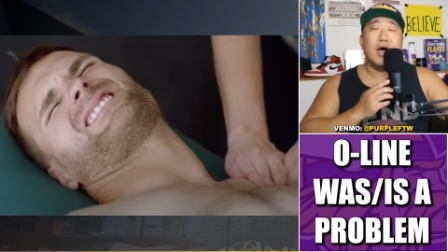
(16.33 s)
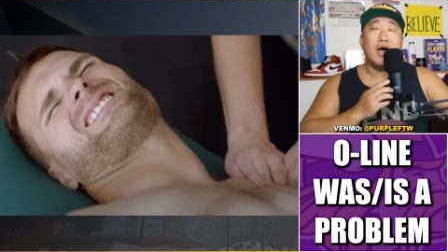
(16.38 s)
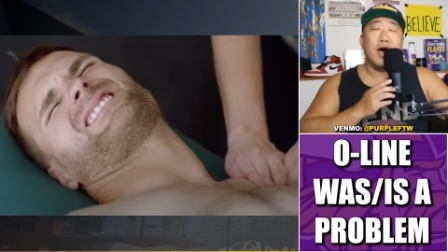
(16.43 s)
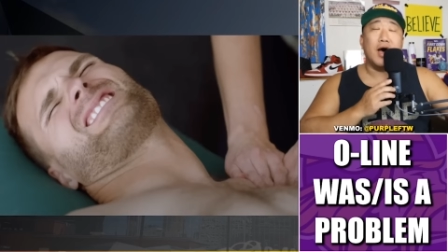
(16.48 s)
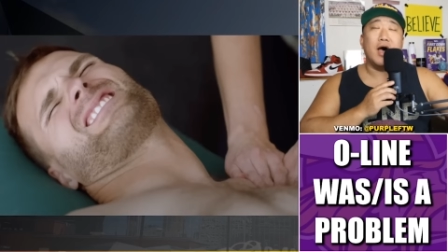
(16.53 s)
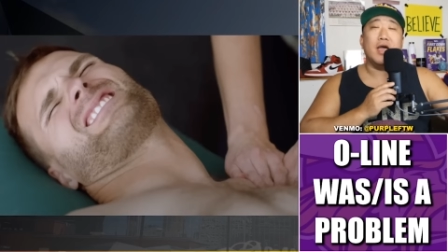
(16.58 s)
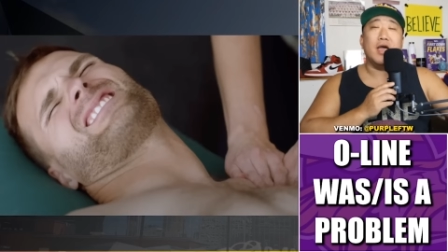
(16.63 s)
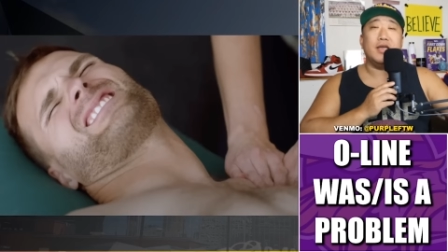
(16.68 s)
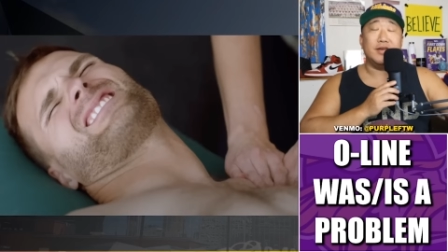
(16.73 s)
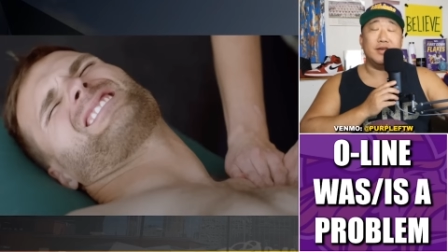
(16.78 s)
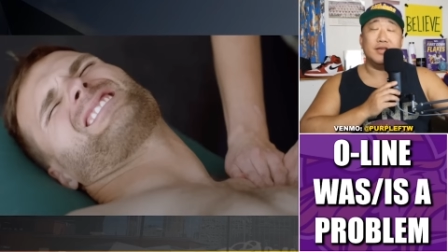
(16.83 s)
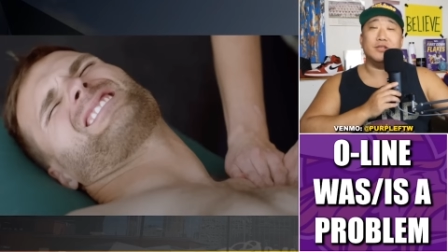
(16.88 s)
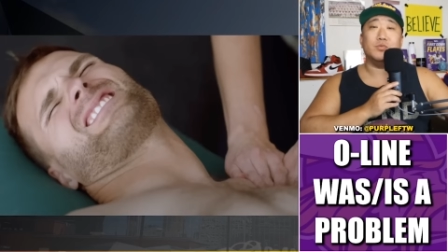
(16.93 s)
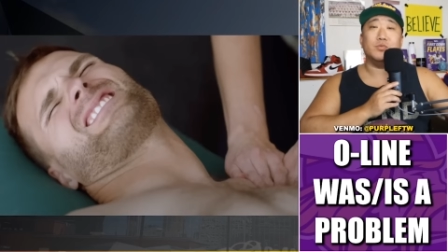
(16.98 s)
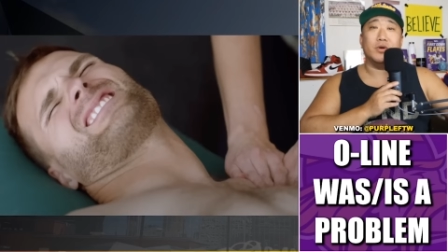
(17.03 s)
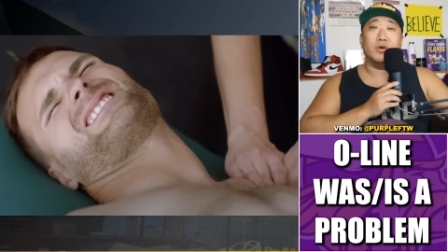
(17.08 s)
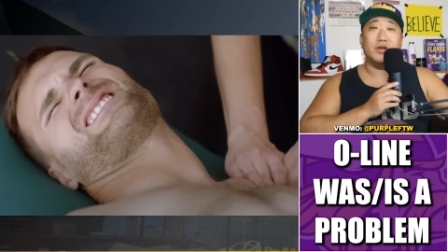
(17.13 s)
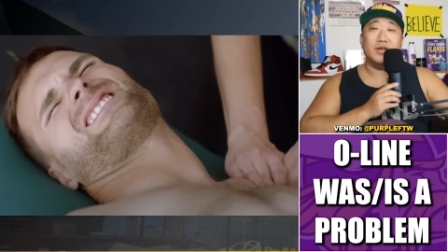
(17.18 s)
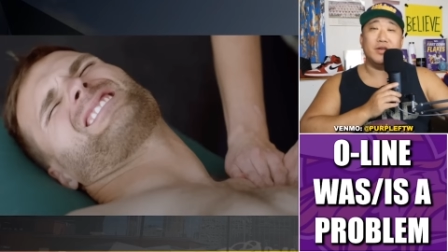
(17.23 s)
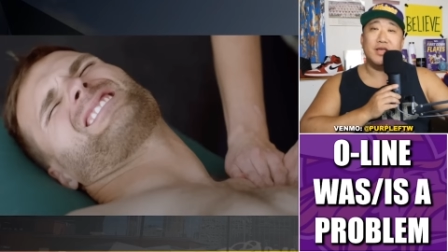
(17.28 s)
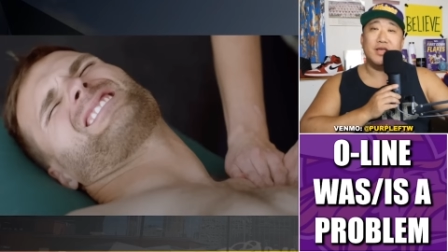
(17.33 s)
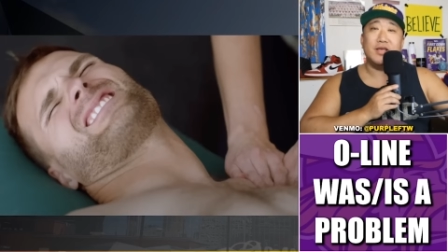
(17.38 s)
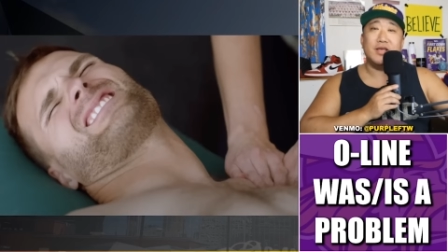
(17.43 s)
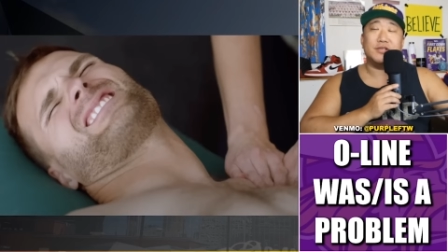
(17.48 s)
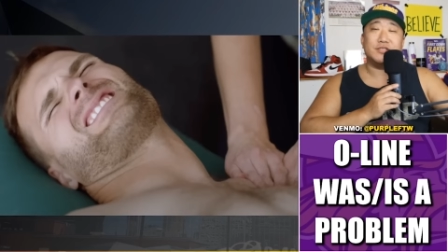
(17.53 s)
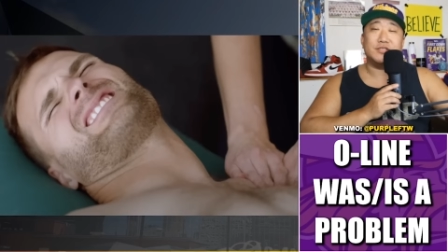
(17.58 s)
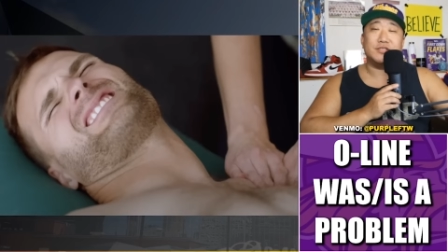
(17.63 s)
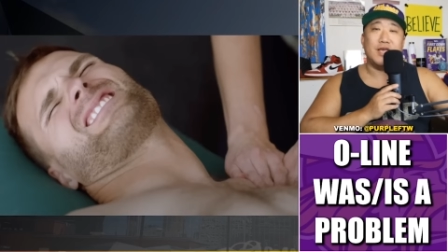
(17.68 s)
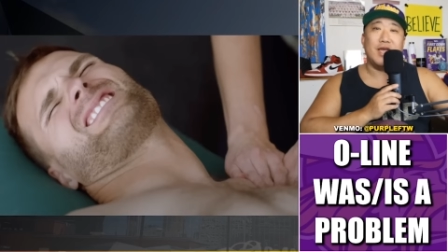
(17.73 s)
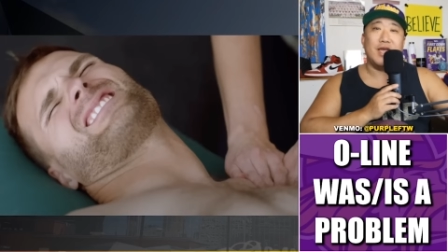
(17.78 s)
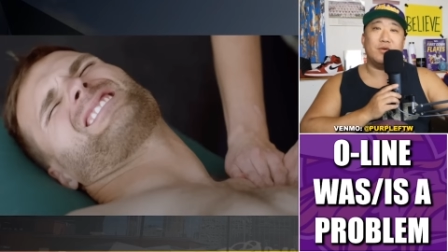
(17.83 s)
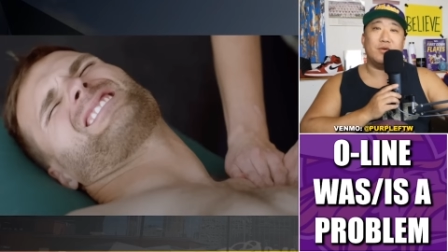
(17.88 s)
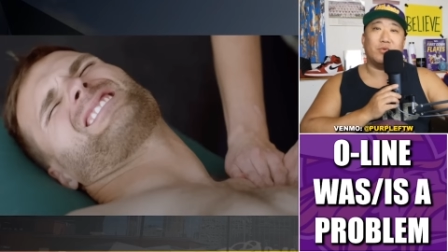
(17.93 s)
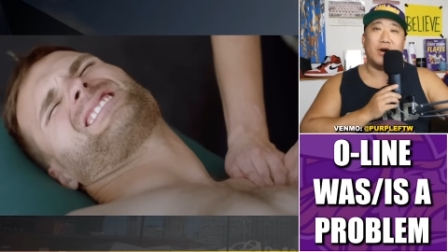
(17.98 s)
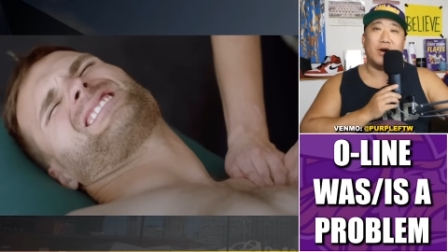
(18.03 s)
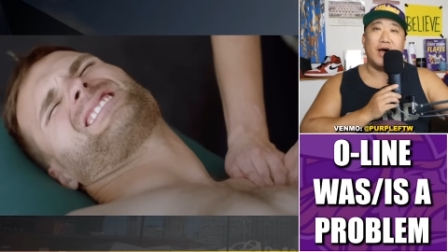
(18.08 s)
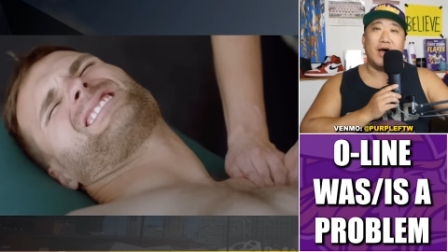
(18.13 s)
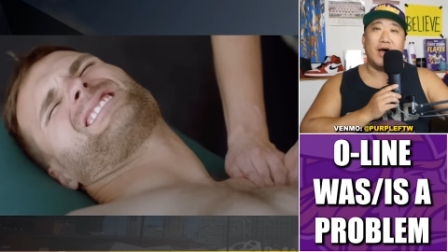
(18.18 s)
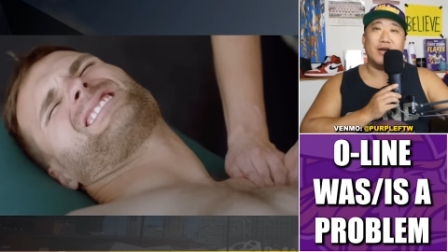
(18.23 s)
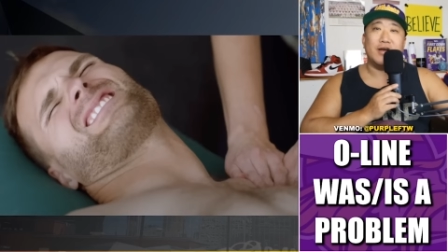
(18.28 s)
Uh, it is what it is, and we're
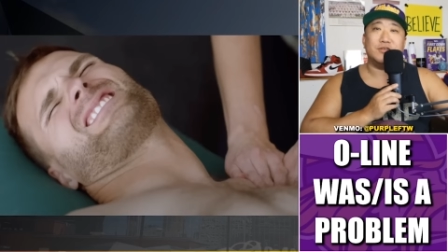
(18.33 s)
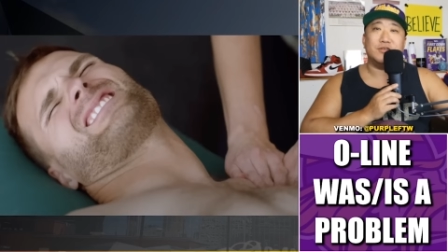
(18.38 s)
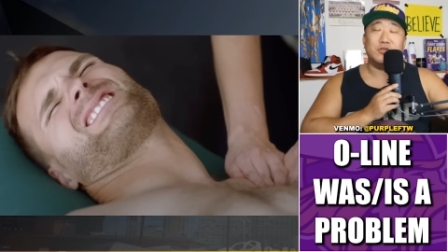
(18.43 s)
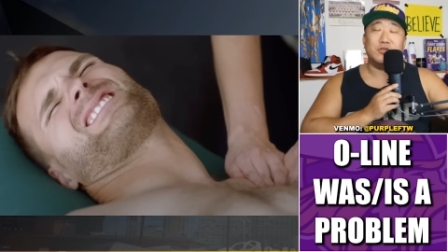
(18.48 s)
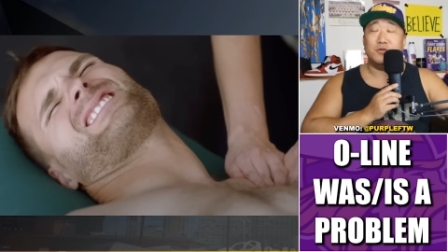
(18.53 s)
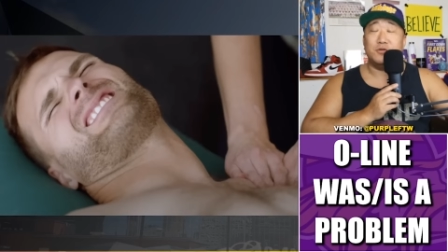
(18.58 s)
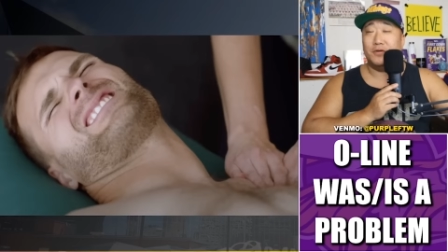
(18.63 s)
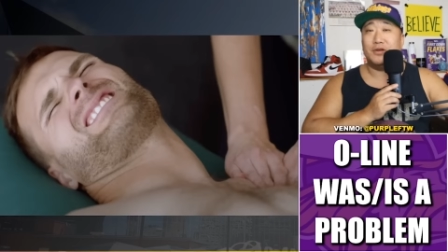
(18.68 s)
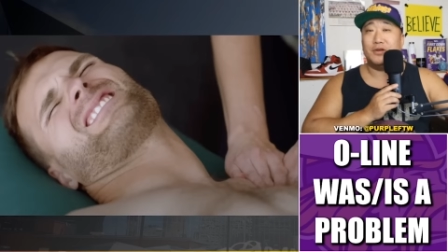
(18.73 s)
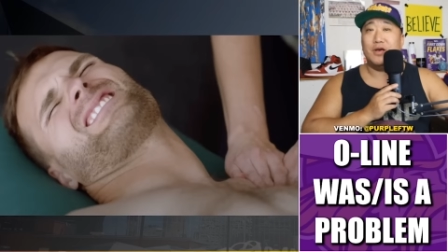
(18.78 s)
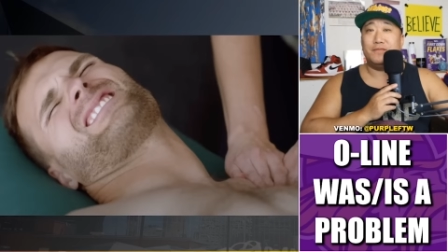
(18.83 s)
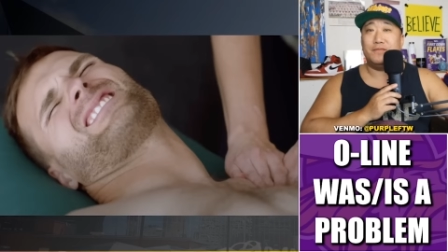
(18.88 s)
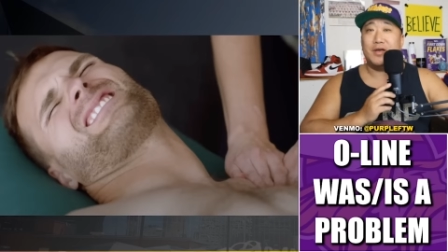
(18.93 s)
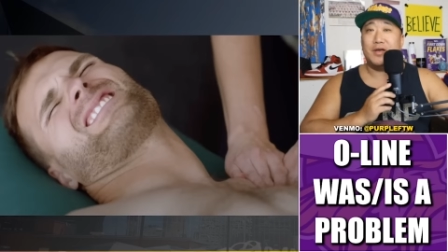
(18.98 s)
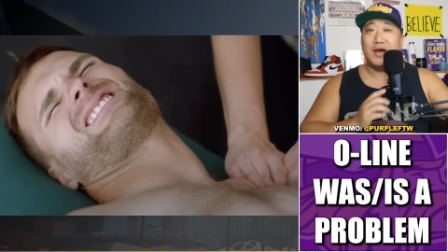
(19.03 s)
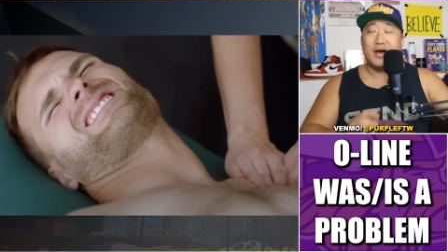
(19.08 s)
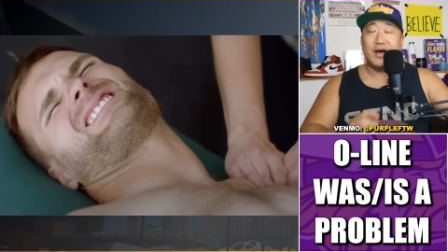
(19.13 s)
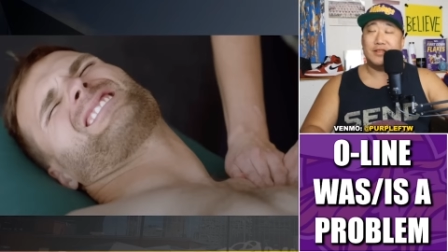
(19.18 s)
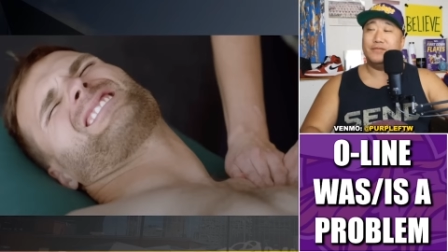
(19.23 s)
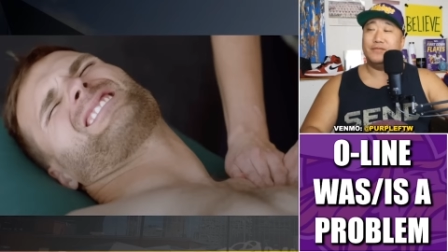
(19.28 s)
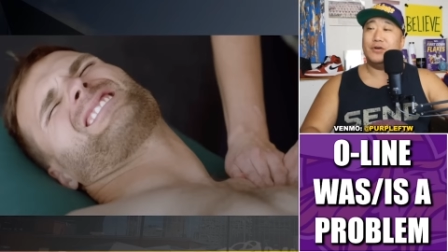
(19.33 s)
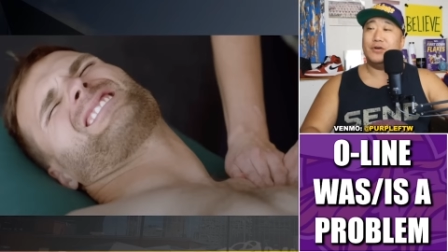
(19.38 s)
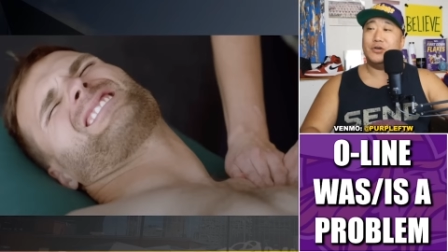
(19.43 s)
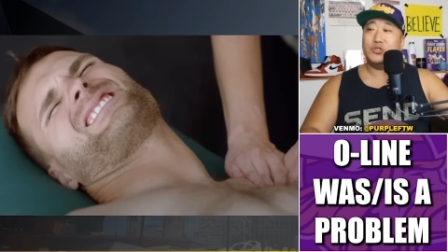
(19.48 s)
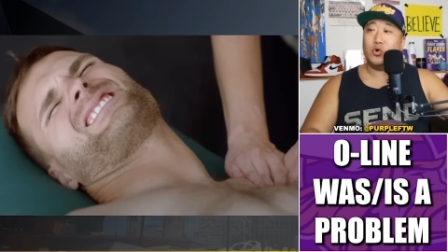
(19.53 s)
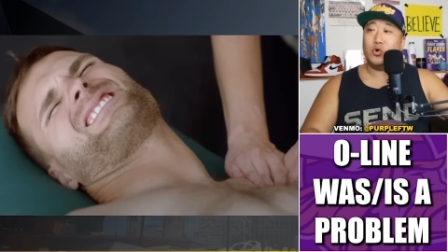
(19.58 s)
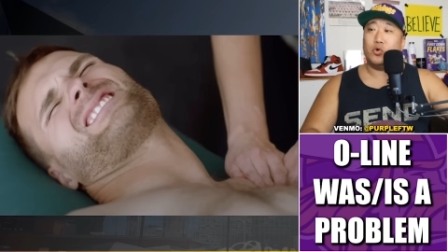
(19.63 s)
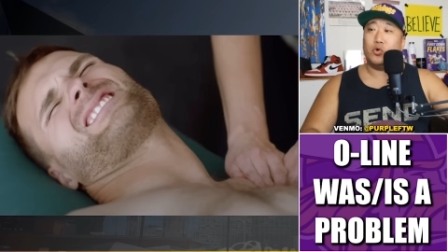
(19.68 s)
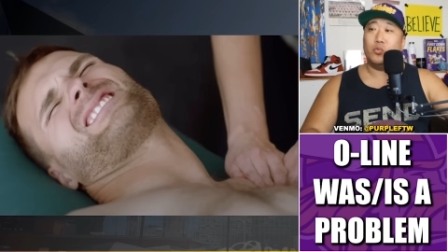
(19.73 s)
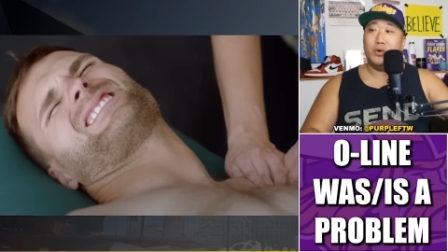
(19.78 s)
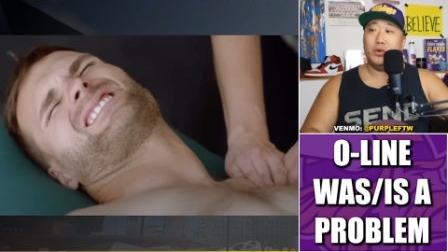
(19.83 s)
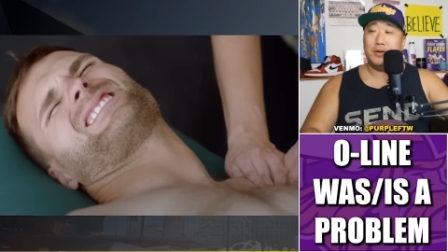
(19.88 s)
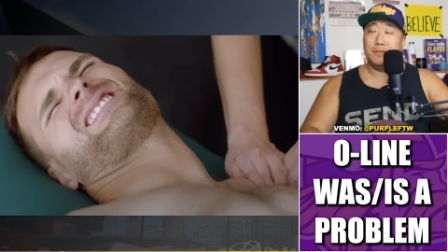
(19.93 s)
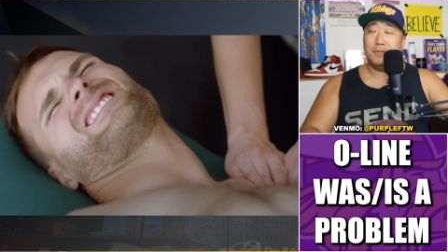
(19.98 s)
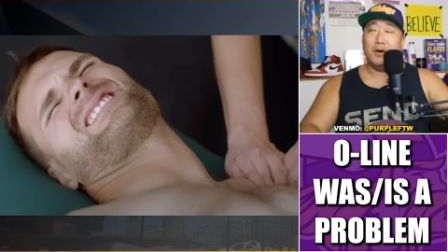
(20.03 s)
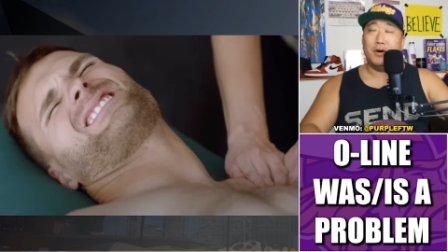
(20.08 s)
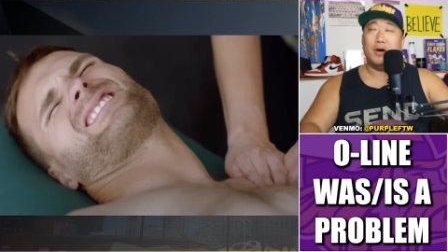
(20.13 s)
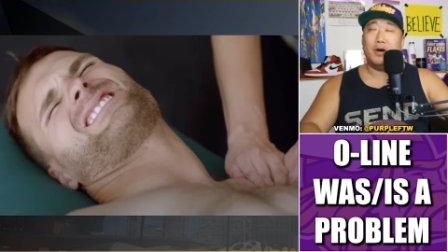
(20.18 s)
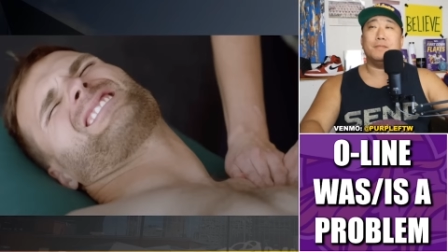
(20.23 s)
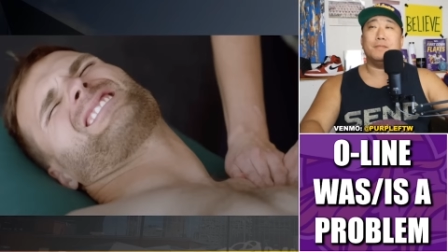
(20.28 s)
on to Philadelphia on the very short week.
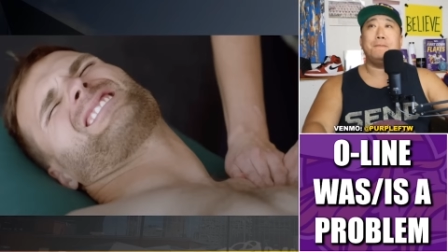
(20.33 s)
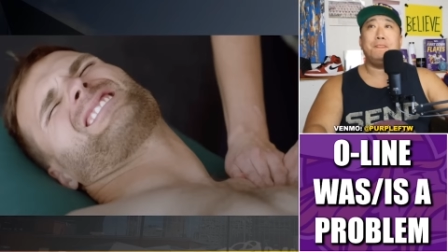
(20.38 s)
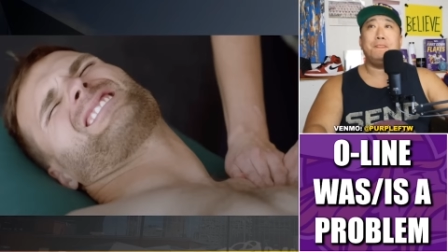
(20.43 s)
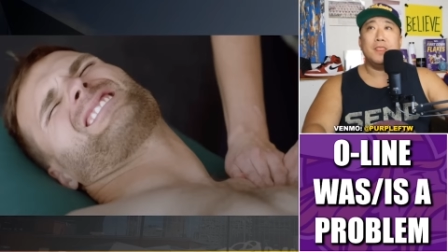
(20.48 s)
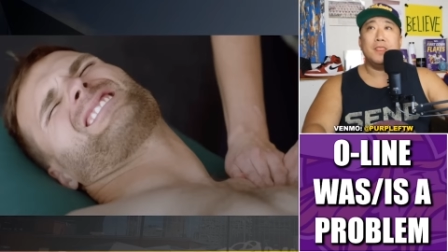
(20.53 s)
But